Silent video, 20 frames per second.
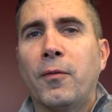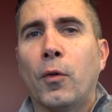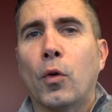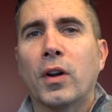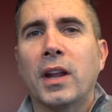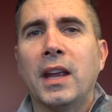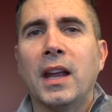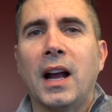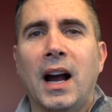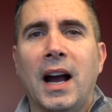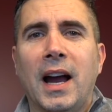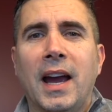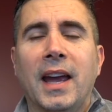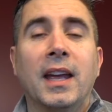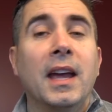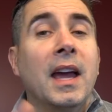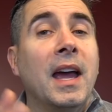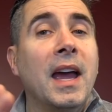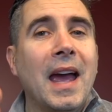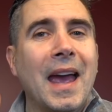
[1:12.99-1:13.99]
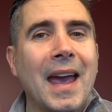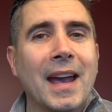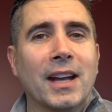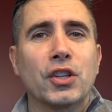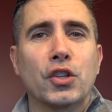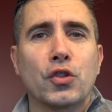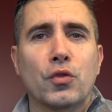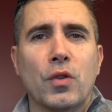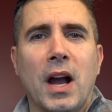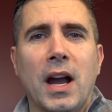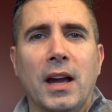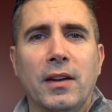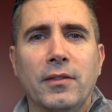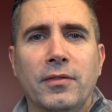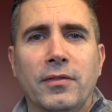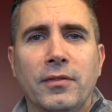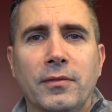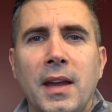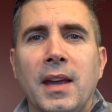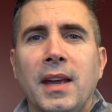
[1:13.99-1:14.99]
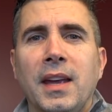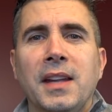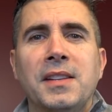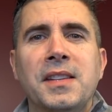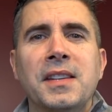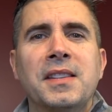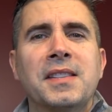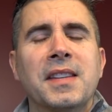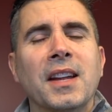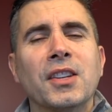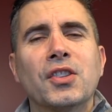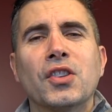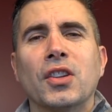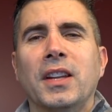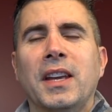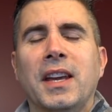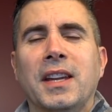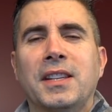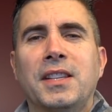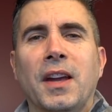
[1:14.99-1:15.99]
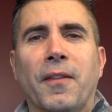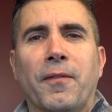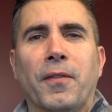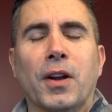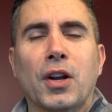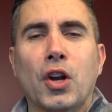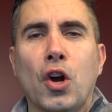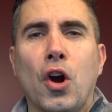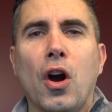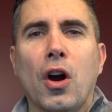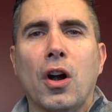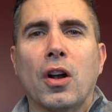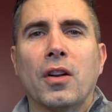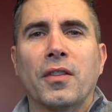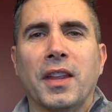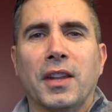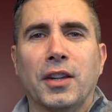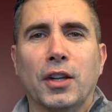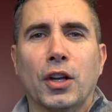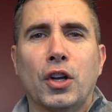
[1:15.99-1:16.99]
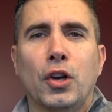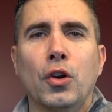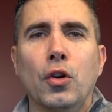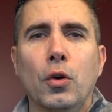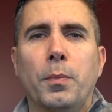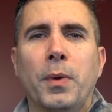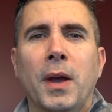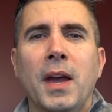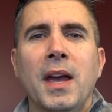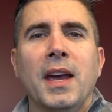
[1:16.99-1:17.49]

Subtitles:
840i xDrive. It's essentially a different car than the coupe.